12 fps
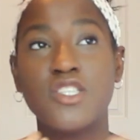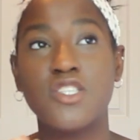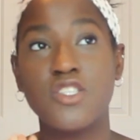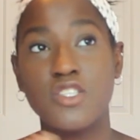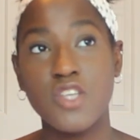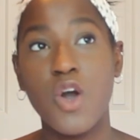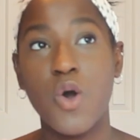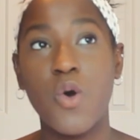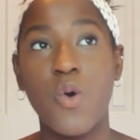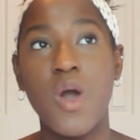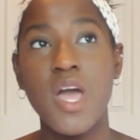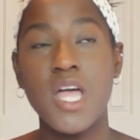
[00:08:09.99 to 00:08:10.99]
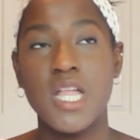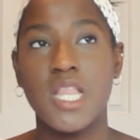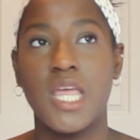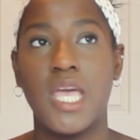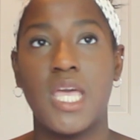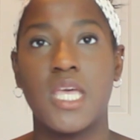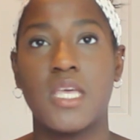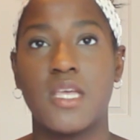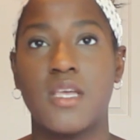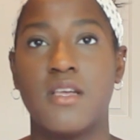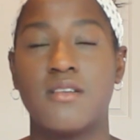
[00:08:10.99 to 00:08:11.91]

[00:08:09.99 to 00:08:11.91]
so like